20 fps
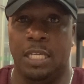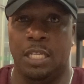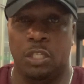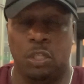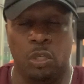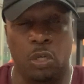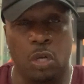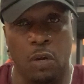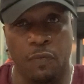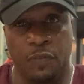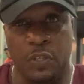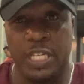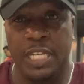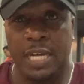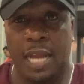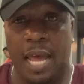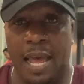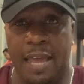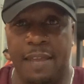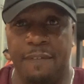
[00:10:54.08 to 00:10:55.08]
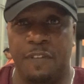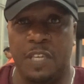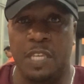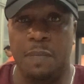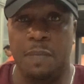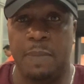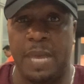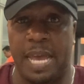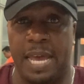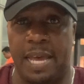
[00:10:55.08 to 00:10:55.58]
If you get an
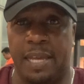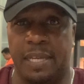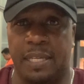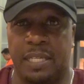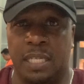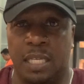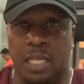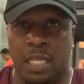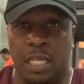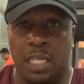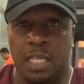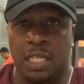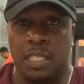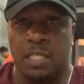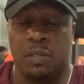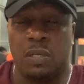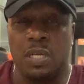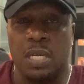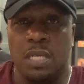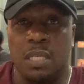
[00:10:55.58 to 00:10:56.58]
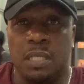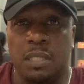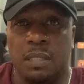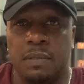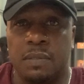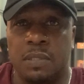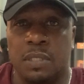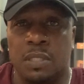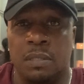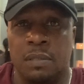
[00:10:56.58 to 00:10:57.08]
IV bag, they're gonna
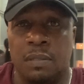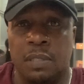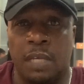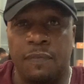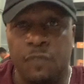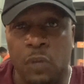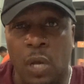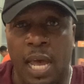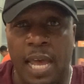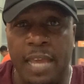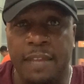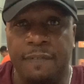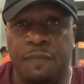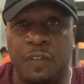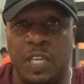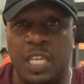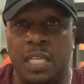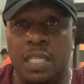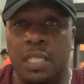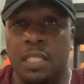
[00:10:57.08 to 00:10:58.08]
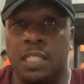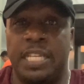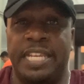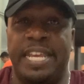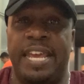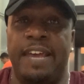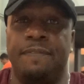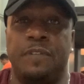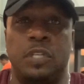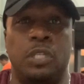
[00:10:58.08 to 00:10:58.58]
give you an IV. They
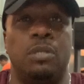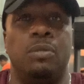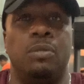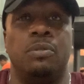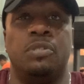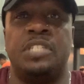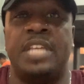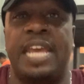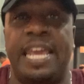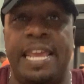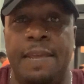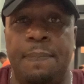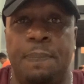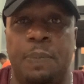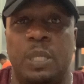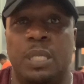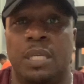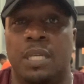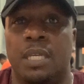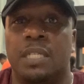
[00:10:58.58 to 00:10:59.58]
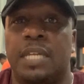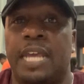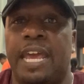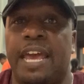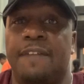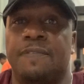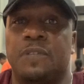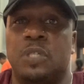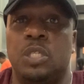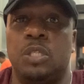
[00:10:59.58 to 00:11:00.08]
have to use tape. They
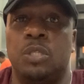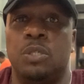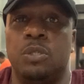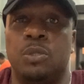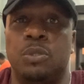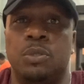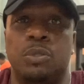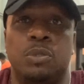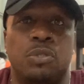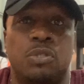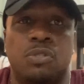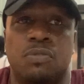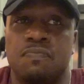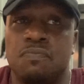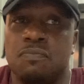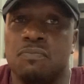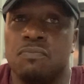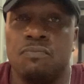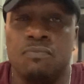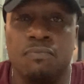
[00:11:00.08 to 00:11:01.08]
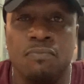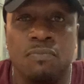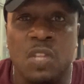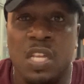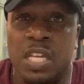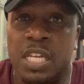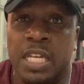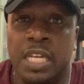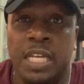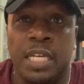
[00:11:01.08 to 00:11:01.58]
have to use
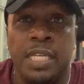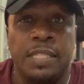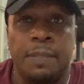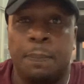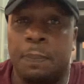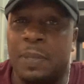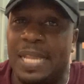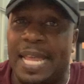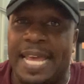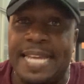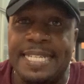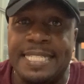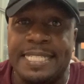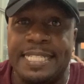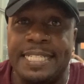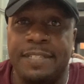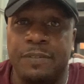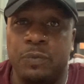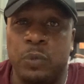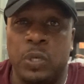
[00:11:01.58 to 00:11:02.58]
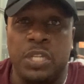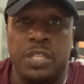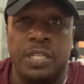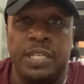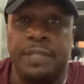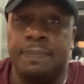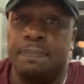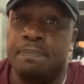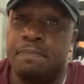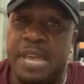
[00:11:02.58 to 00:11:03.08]
the plastic where
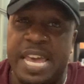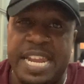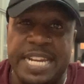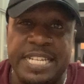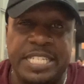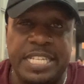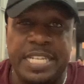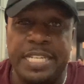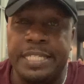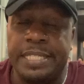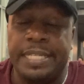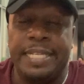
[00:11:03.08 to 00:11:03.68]
the medicine